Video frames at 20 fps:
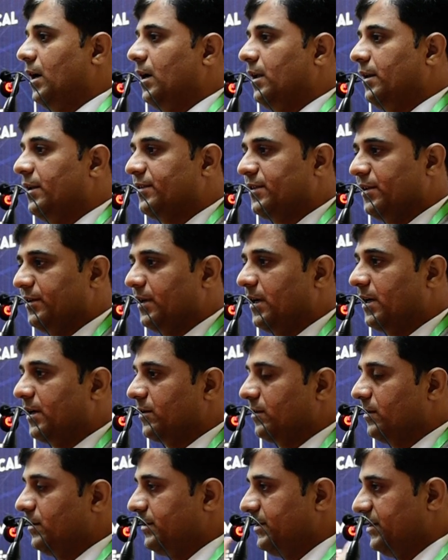listened
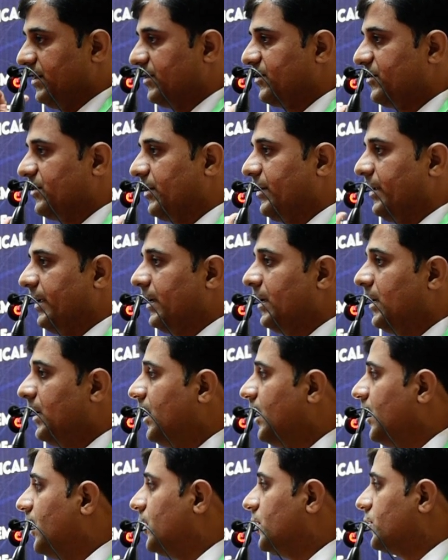her yesterday.
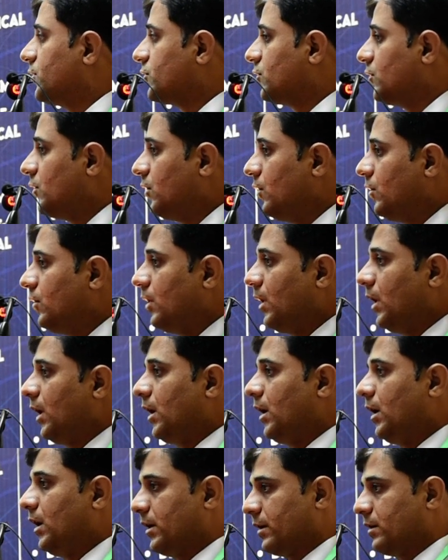So
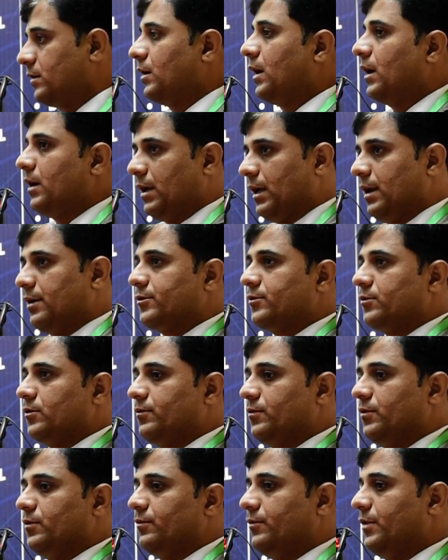her
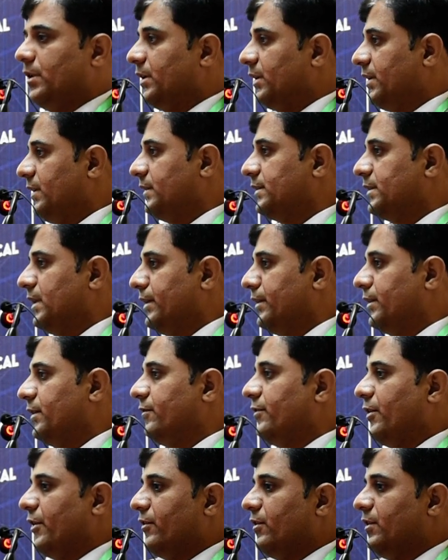also work is on the
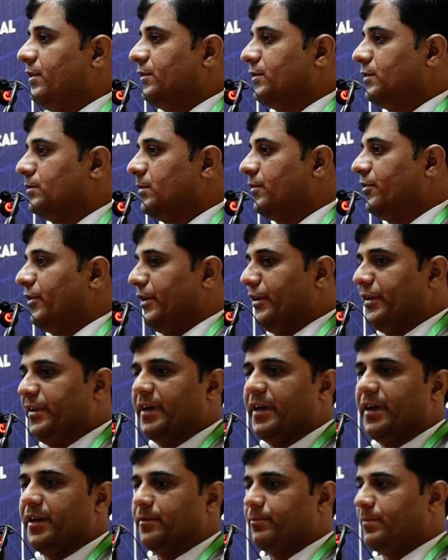federalism of
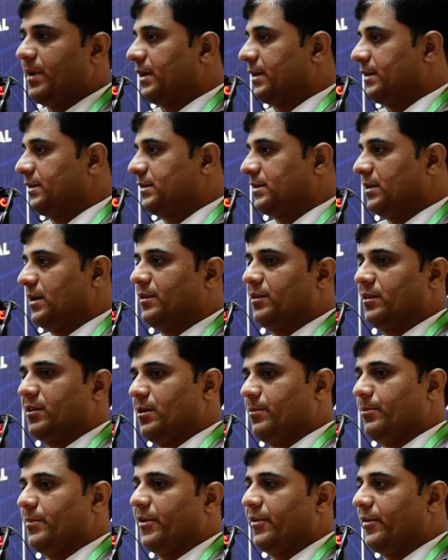India and Pakistan,
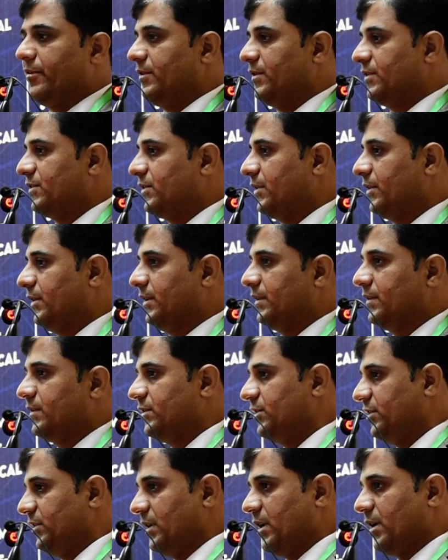comparative studies.
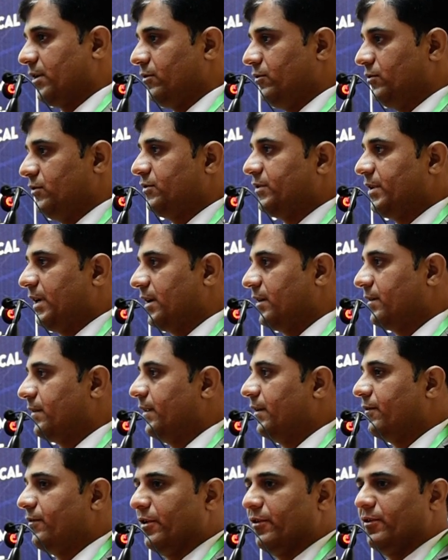She argues that
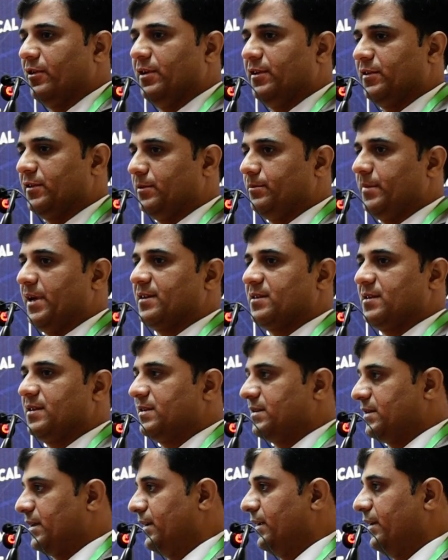the federalism
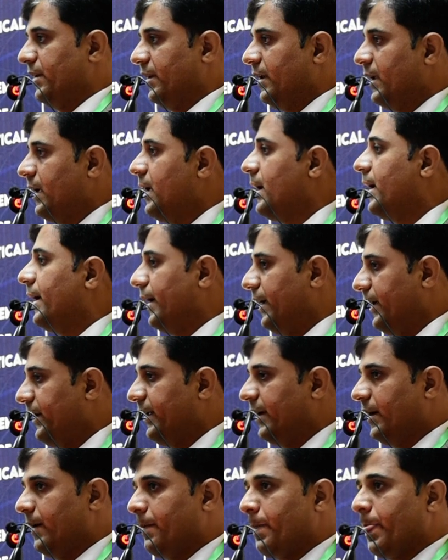existed in
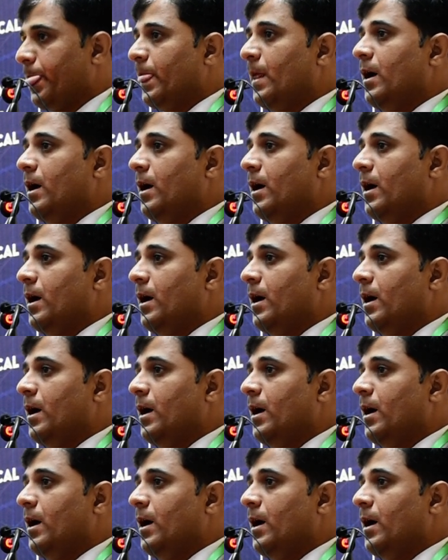India